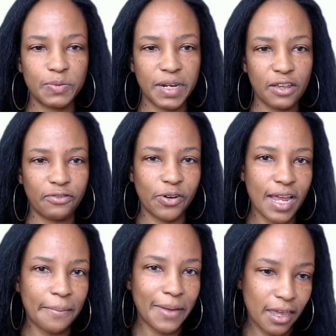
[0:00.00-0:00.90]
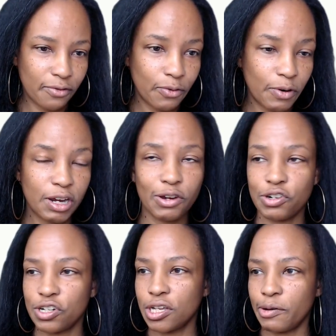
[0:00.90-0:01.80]
but if you're not paying for it, you're
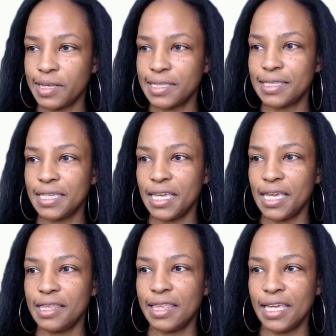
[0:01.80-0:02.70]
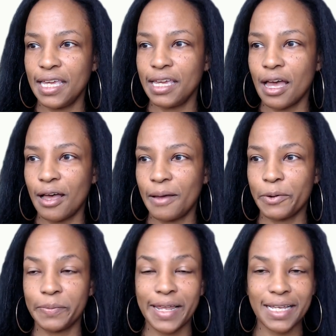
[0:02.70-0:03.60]
just going to see the
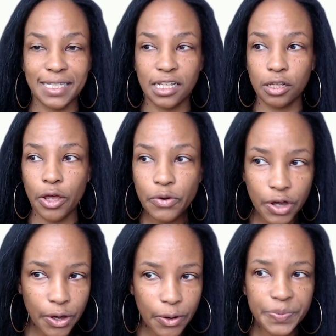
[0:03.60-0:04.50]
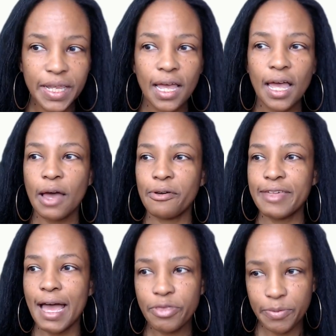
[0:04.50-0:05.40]
Perplexity logo
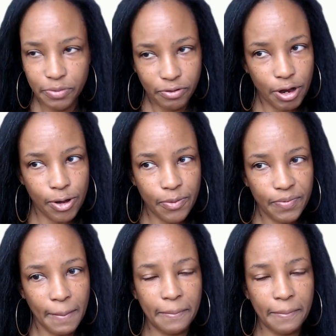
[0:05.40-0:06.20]
without the Pro.